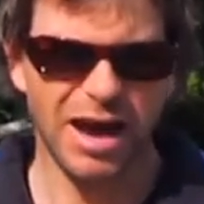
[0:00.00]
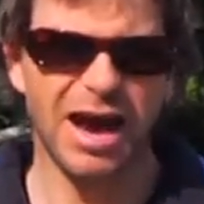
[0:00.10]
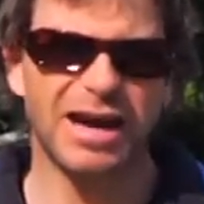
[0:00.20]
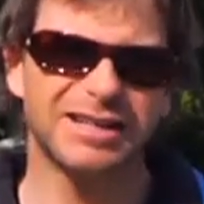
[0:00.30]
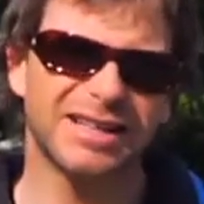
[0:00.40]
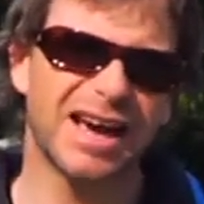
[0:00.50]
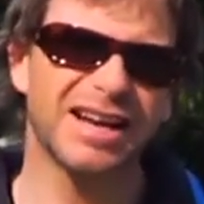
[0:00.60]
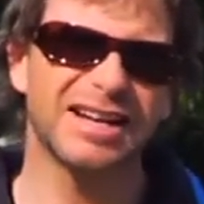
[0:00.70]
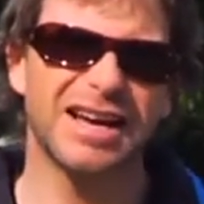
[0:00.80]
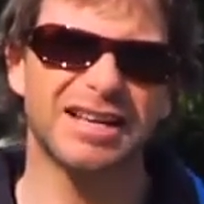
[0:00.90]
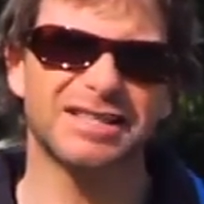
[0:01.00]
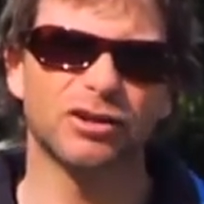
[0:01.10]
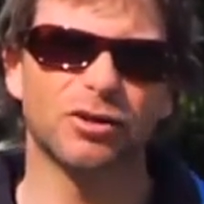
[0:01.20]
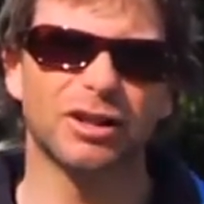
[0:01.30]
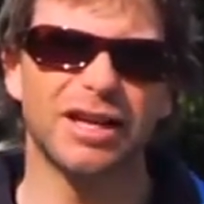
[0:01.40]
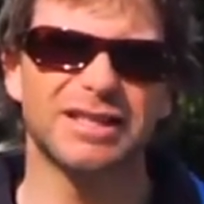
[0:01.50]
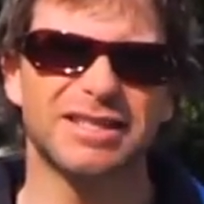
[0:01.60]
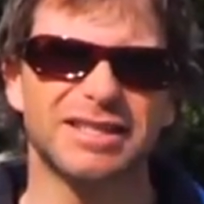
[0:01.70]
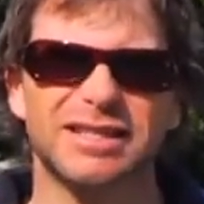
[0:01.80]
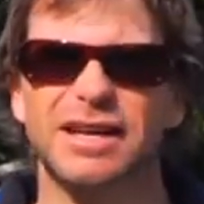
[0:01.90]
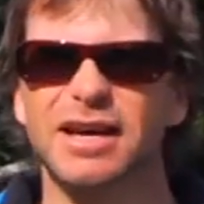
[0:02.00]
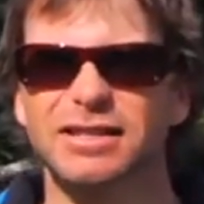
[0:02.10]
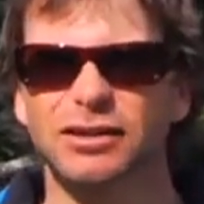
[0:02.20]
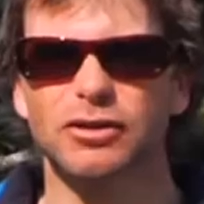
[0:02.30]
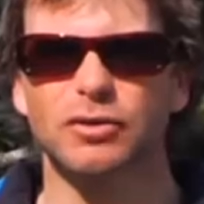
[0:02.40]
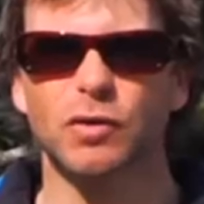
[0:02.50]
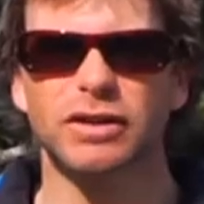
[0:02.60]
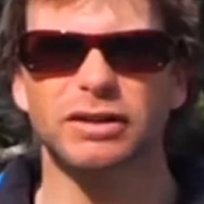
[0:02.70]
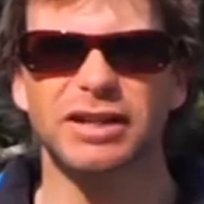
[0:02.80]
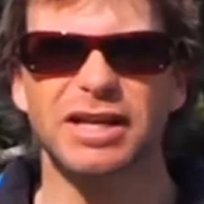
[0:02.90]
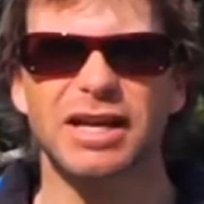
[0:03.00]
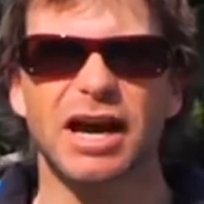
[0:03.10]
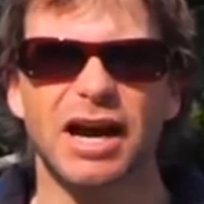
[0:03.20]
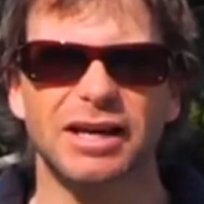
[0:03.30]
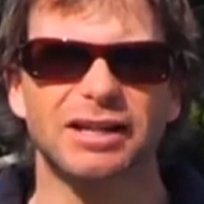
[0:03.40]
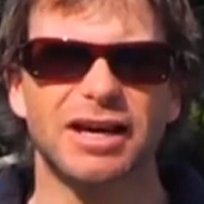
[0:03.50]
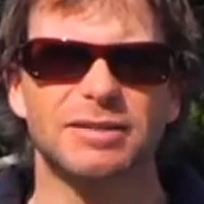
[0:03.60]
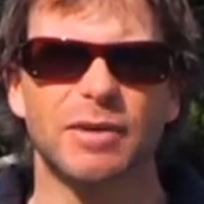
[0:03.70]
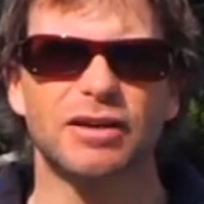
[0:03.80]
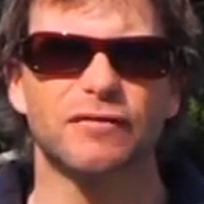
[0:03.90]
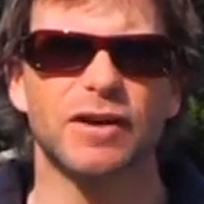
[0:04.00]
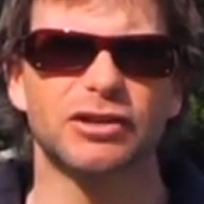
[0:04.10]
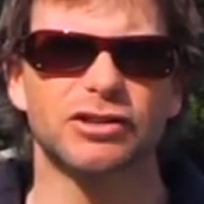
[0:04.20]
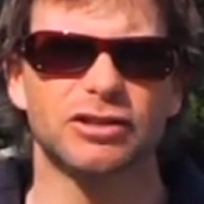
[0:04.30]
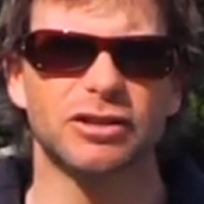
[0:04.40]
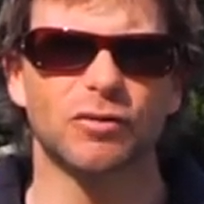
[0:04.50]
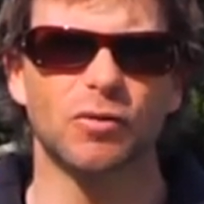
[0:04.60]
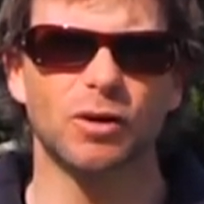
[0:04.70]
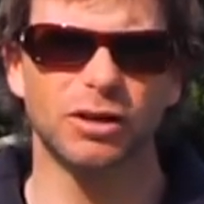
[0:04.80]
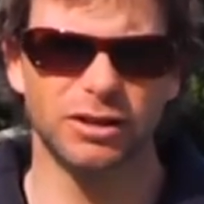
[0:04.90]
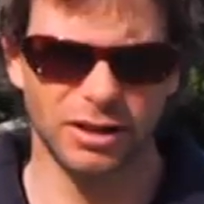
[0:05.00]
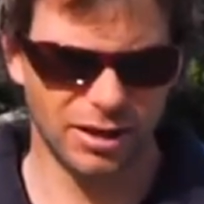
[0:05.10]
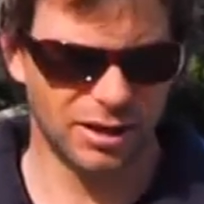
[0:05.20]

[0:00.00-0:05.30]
Add to that Essilor lenses. Essilor is one of the leading eyeglass manufacturers in the world.